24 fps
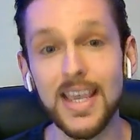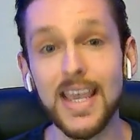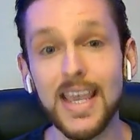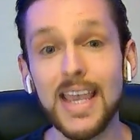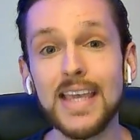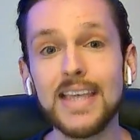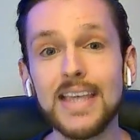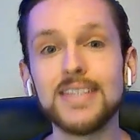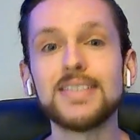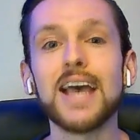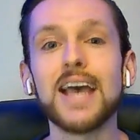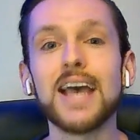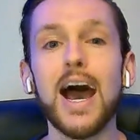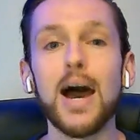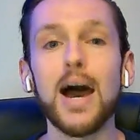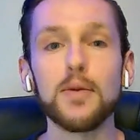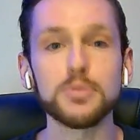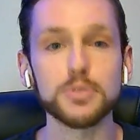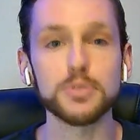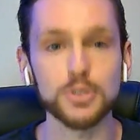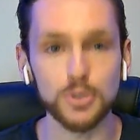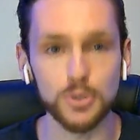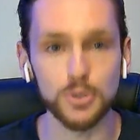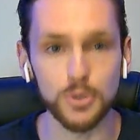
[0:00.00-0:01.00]
is
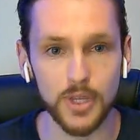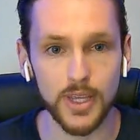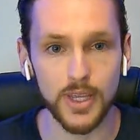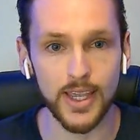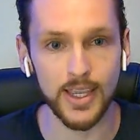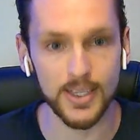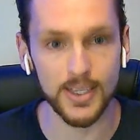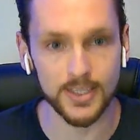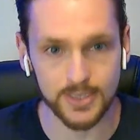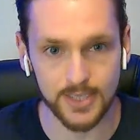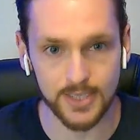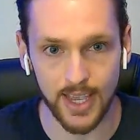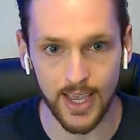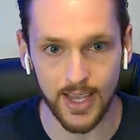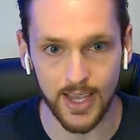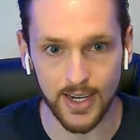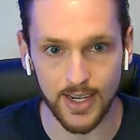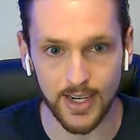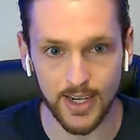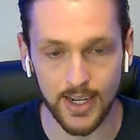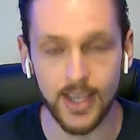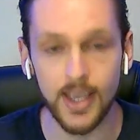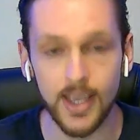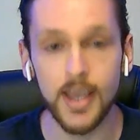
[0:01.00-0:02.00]
absolutely
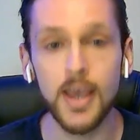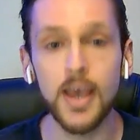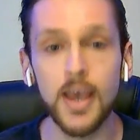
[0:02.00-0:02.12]
insanity